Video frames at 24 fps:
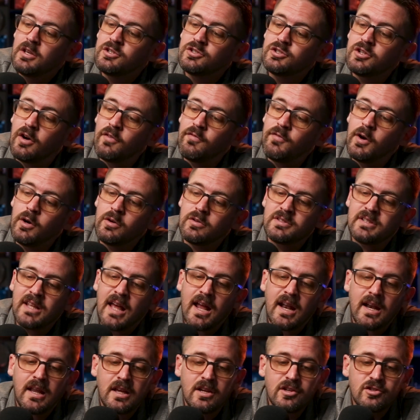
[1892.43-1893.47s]
So, folks,
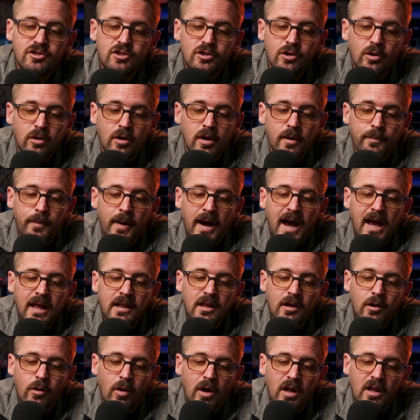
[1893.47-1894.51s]
that is your
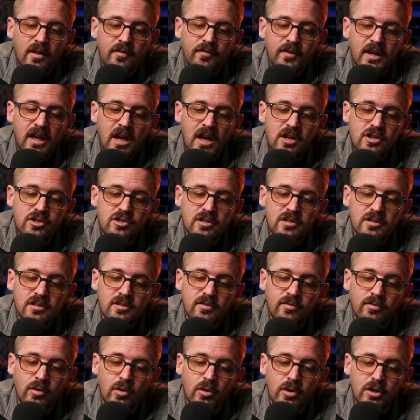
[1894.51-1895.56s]
pilot qualifications
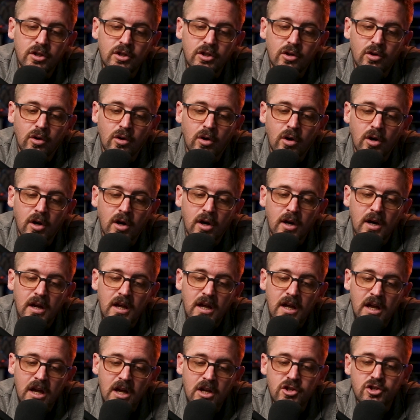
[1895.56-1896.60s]
for your
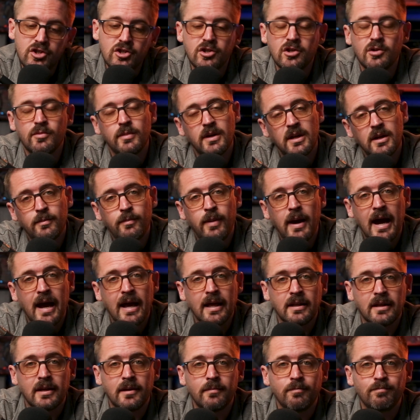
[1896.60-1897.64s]
instrument
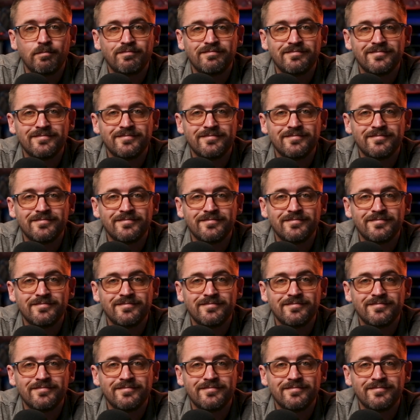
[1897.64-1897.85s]
pilot